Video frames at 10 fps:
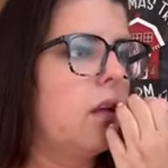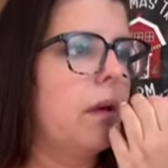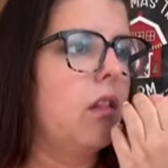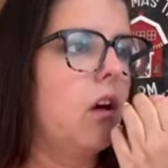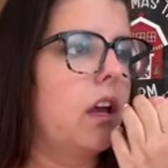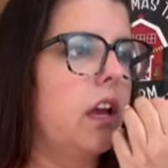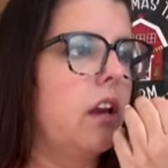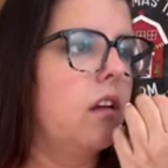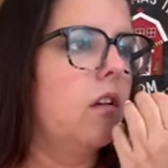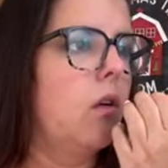Let me log
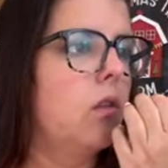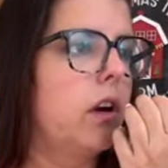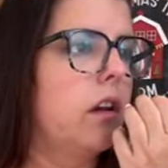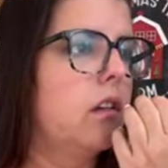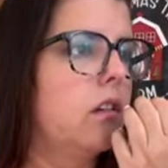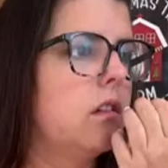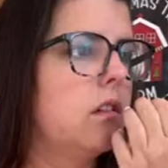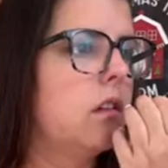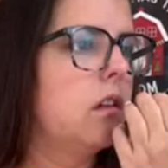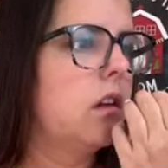in. Hold on.
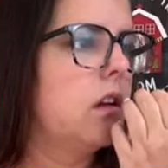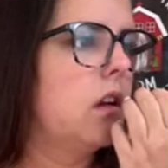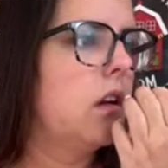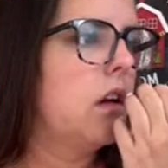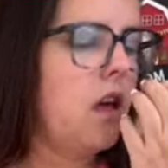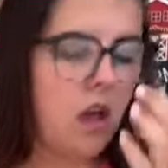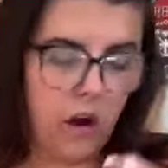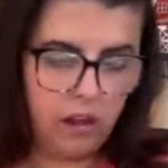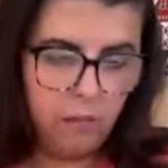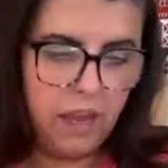All
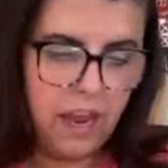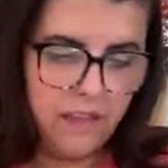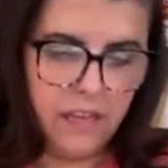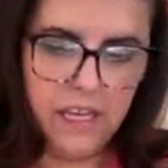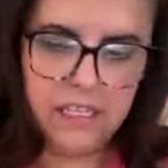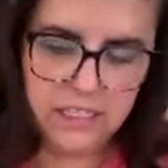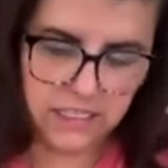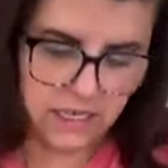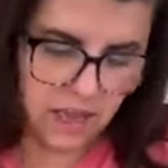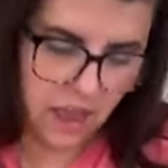right, let me add
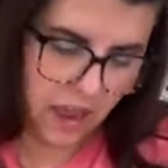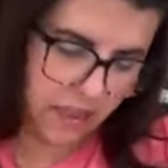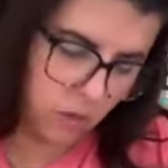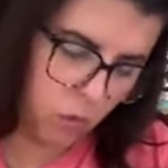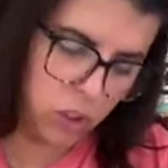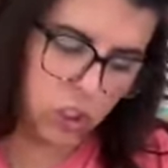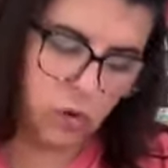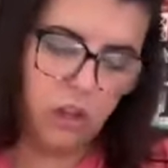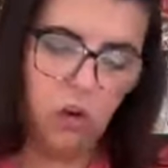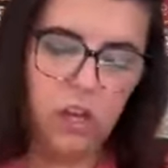this, and then we'll
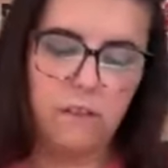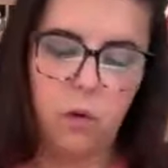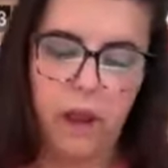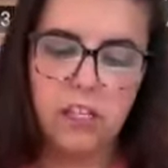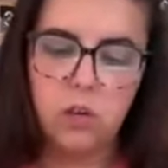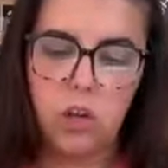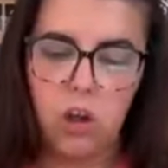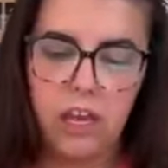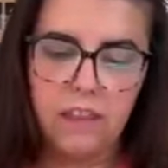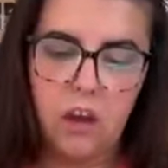do a little giveaway. So
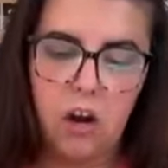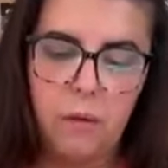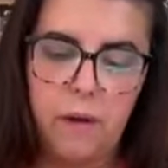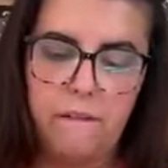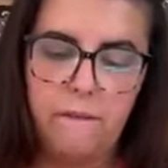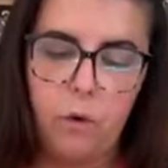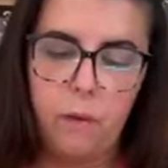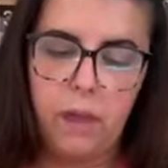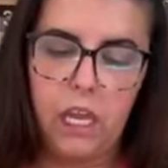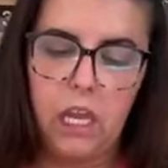y'all hit the heart button
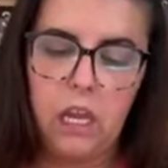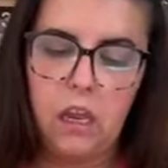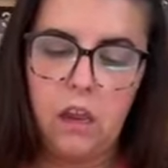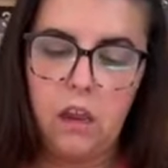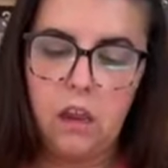for me.